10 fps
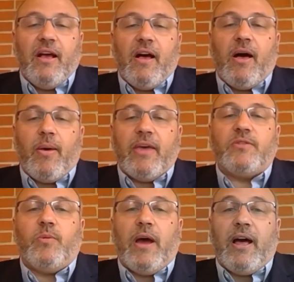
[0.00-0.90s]
as
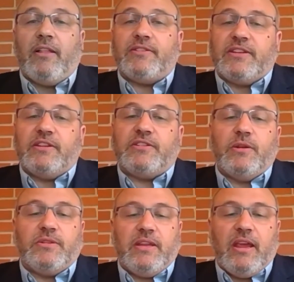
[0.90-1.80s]
well as an
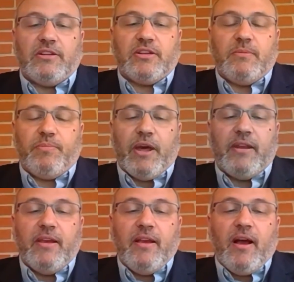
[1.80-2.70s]
association. But
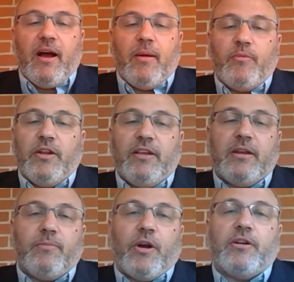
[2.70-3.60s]
really, in
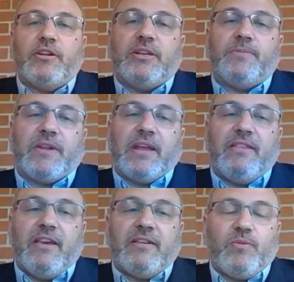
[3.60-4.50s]
partnerships like
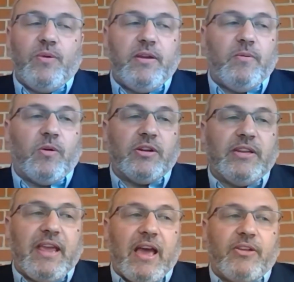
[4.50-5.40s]
this, we can work
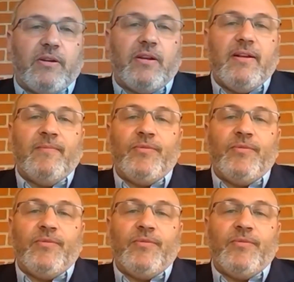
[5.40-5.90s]
together to